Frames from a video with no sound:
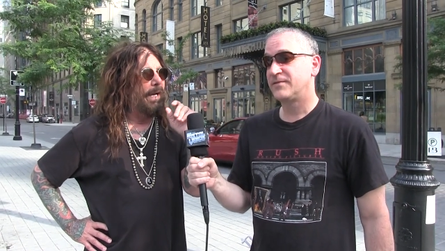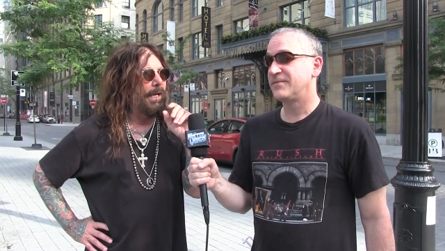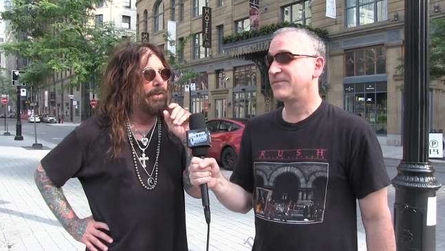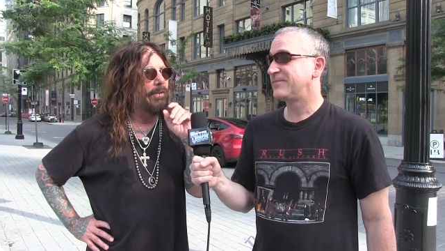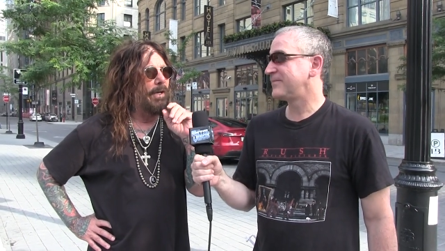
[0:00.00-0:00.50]

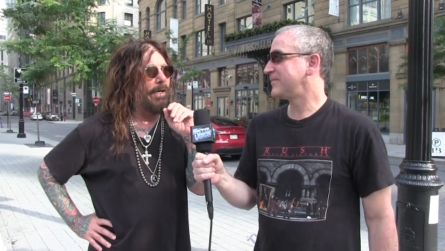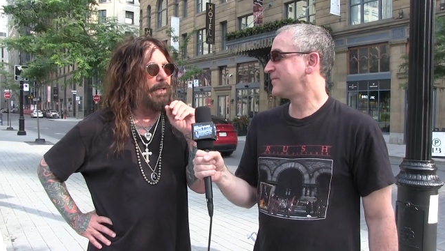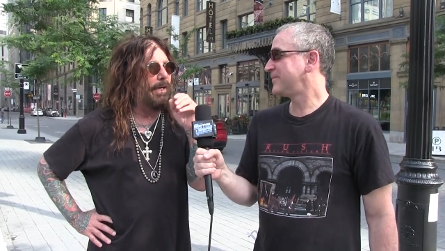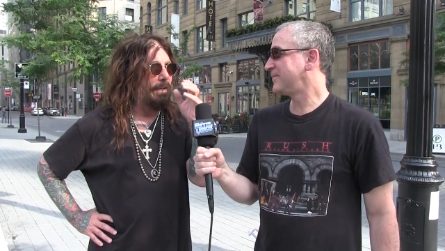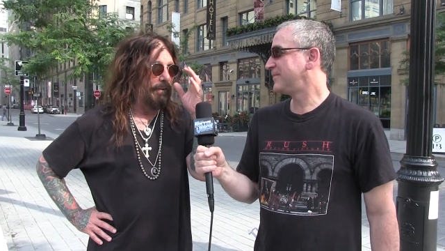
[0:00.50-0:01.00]
Speaker 1: And
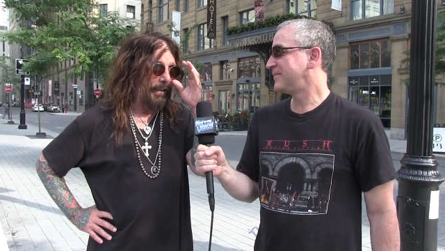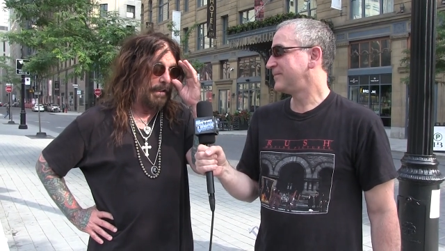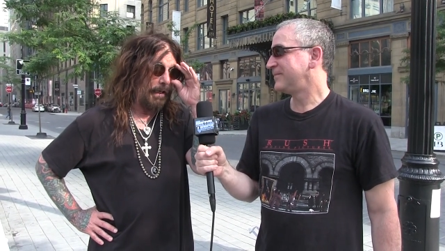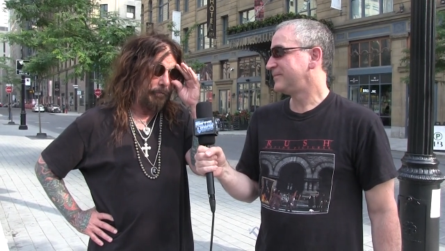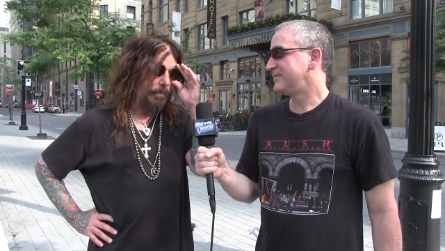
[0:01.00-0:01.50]
I, like
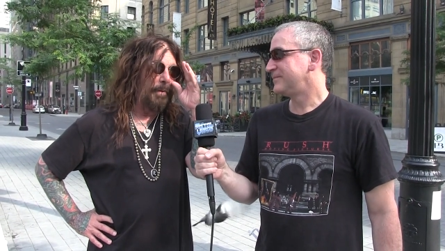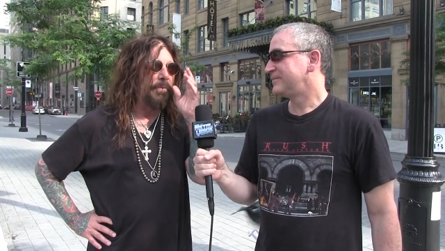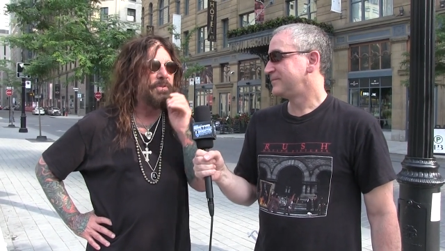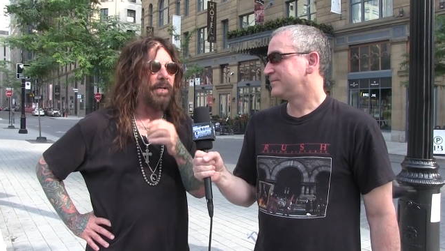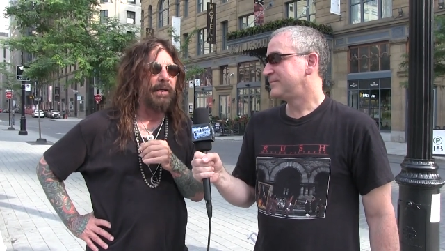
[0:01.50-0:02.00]
I
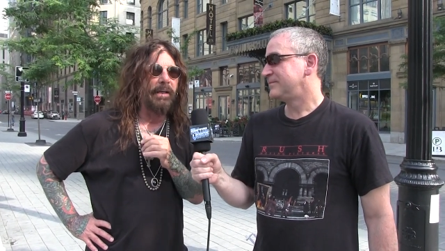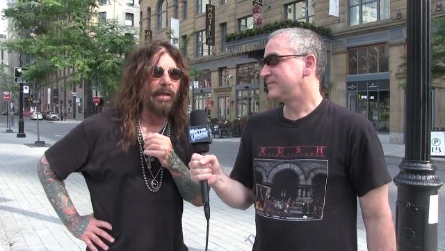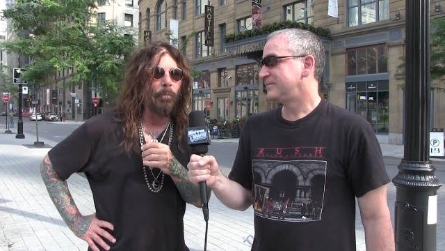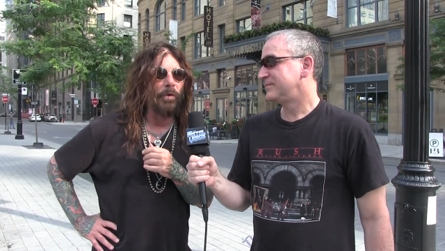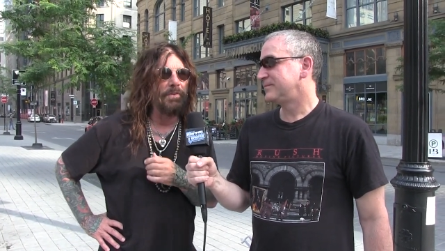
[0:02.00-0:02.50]
remember saying to
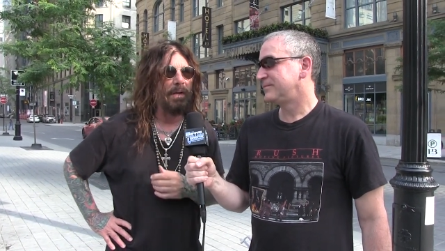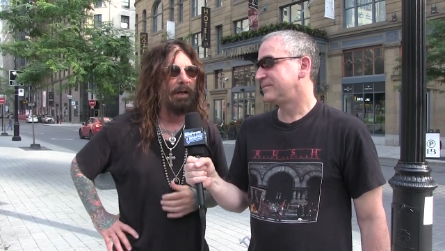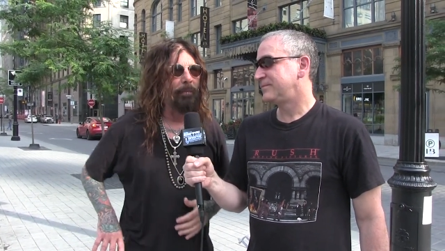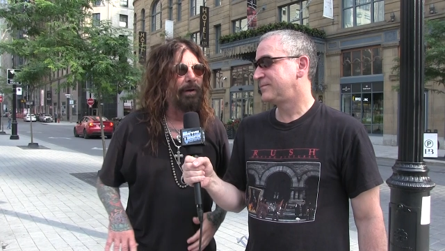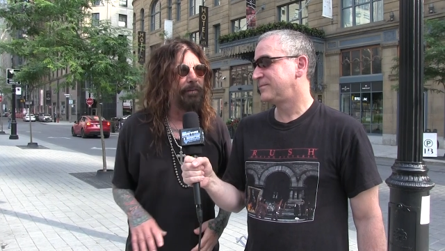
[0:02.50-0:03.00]
him one
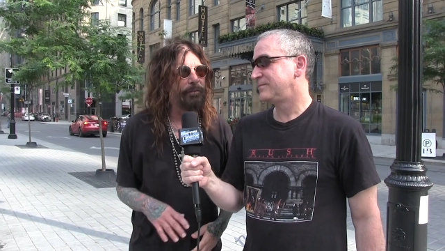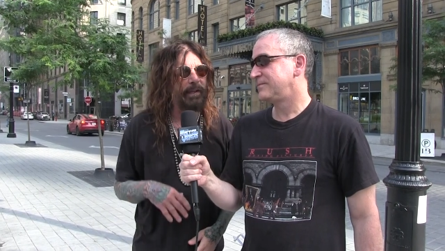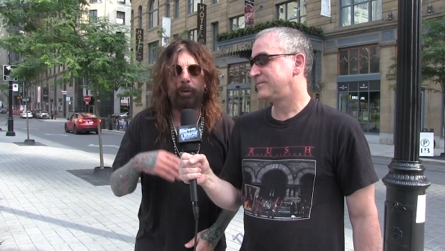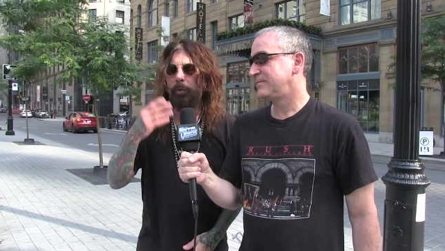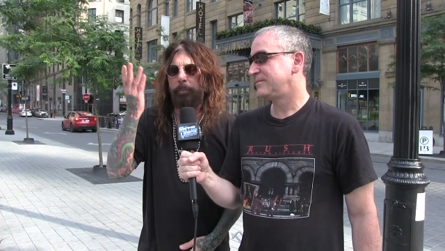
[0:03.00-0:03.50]
time, I
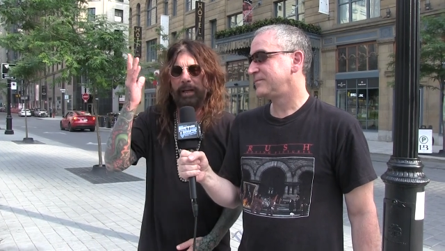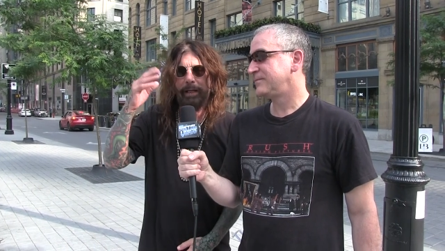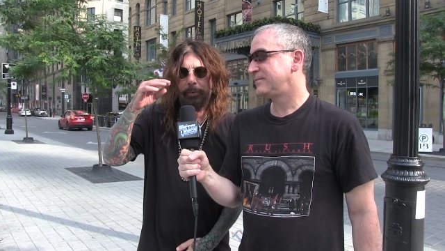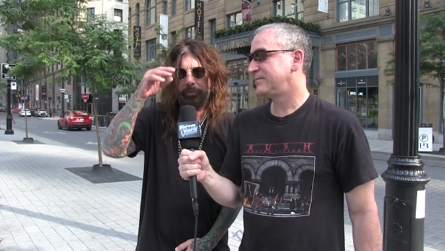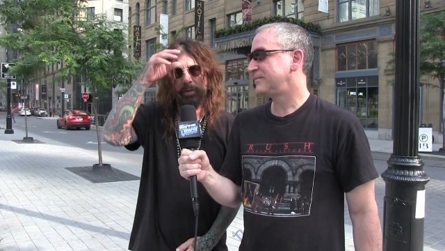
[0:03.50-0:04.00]
forget what
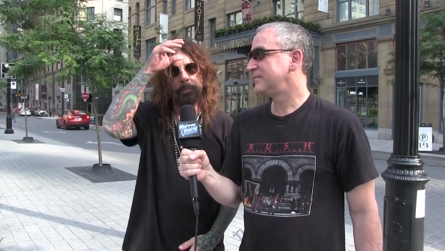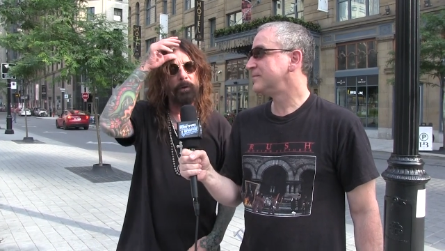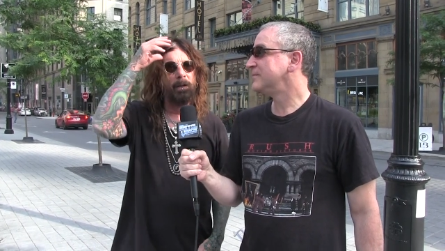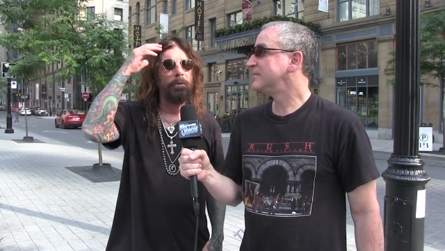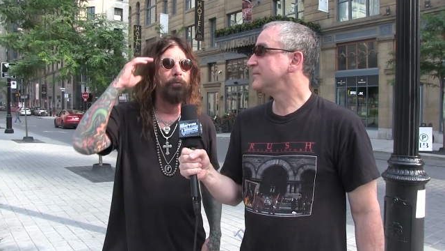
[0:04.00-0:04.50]
band I was in,
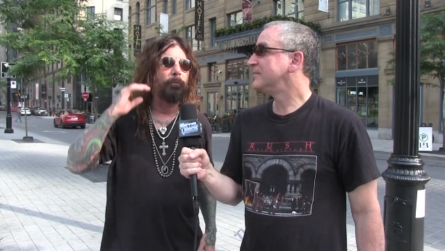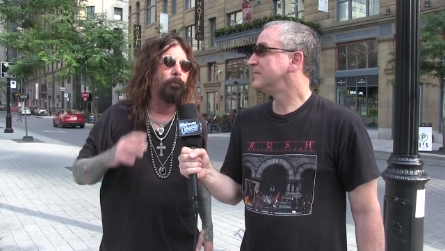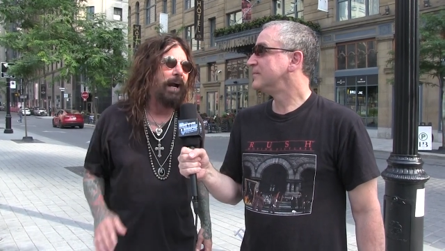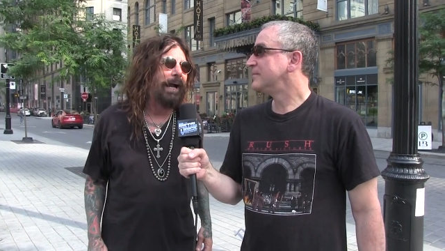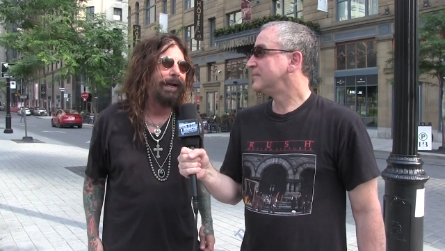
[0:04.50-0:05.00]
whether
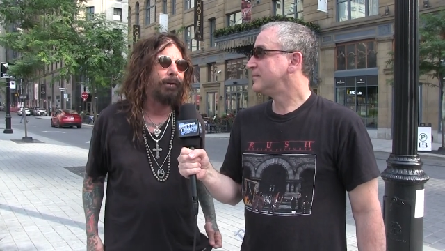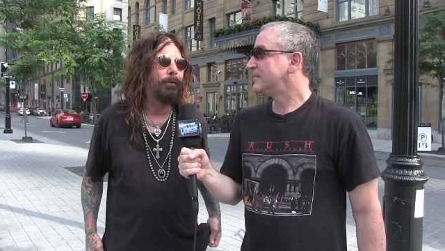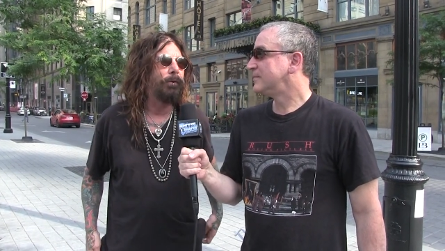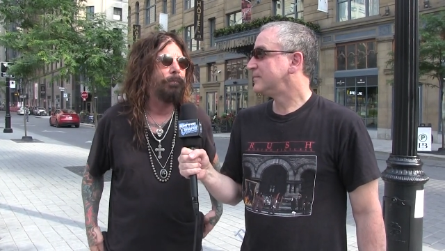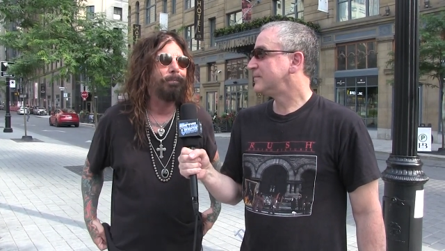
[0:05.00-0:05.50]
Rat
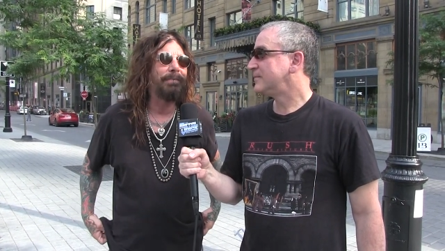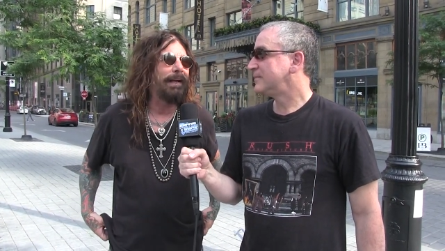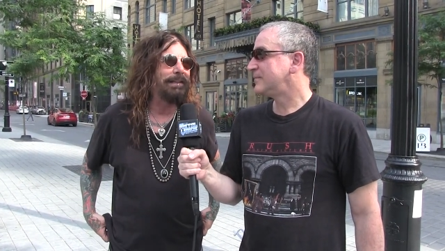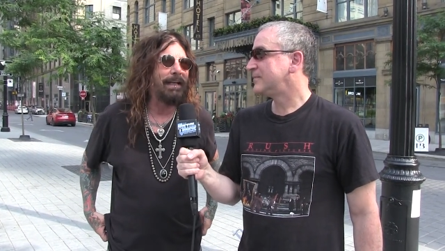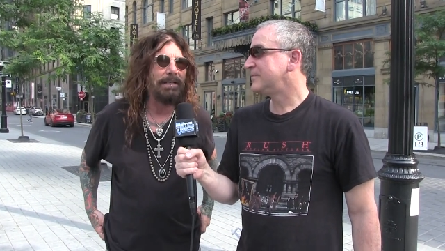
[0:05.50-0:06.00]
or
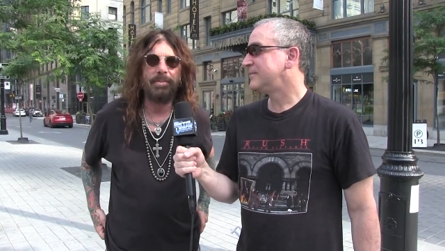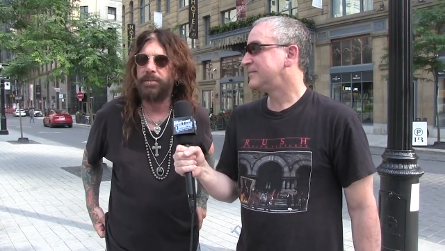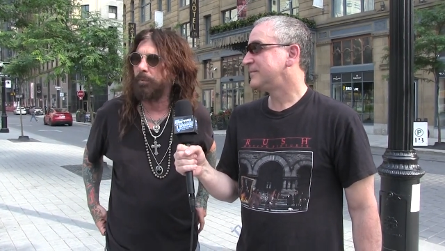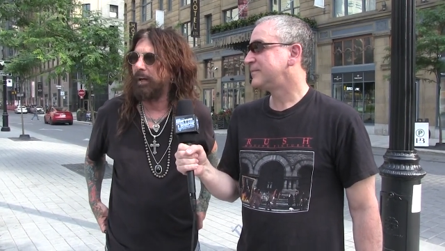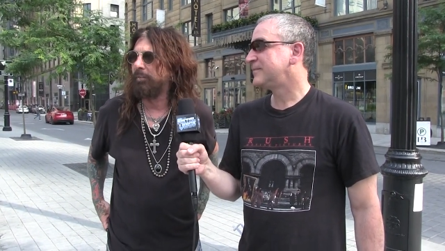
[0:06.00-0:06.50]
Dead
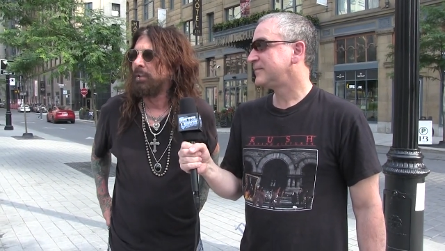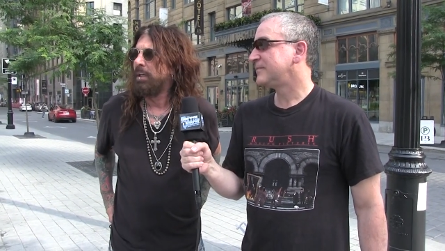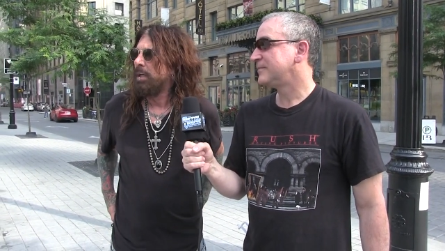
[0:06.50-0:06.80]
Daisies, whatever.